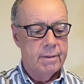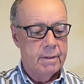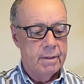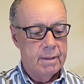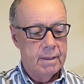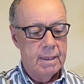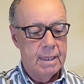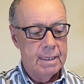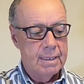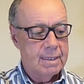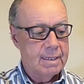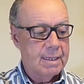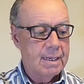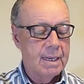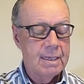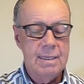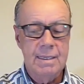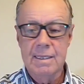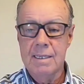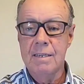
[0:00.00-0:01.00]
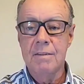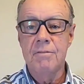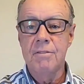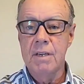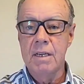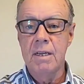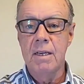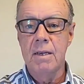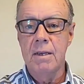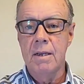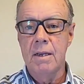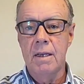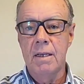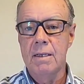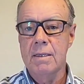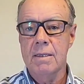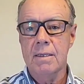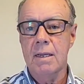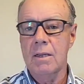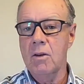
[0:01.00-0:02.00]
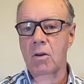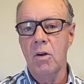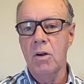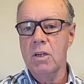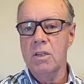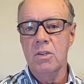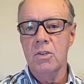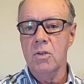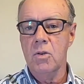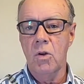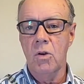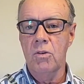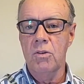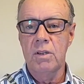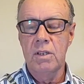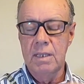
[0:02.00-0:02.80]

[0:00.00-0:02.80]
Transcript: let's say, CV is another story.